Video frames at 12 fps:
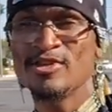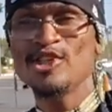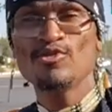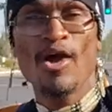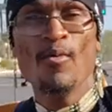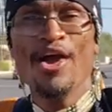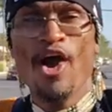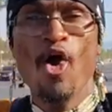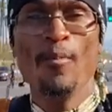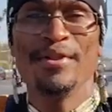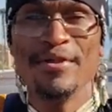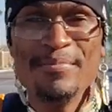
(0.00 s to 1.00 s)
This is why we're
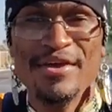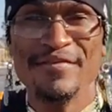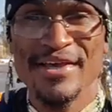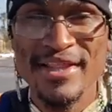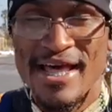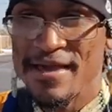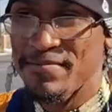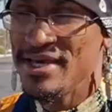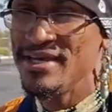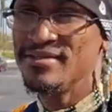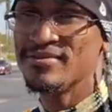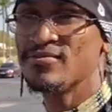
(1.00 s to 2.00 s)
hoping to be of the elect,
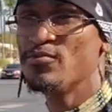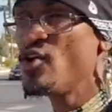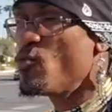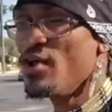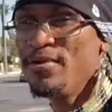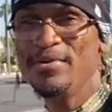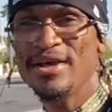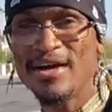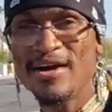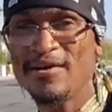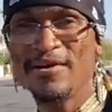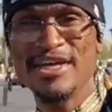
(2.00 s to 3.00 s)
man. We don't want to be in
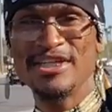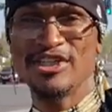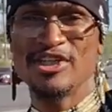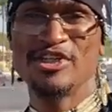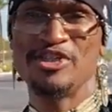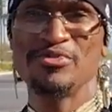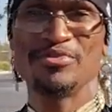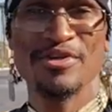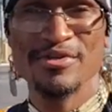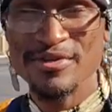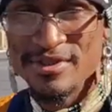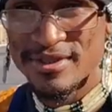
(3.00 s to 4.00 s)
a congregation of the two
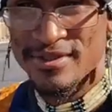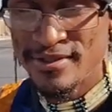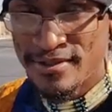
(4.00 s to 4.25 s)
thirds.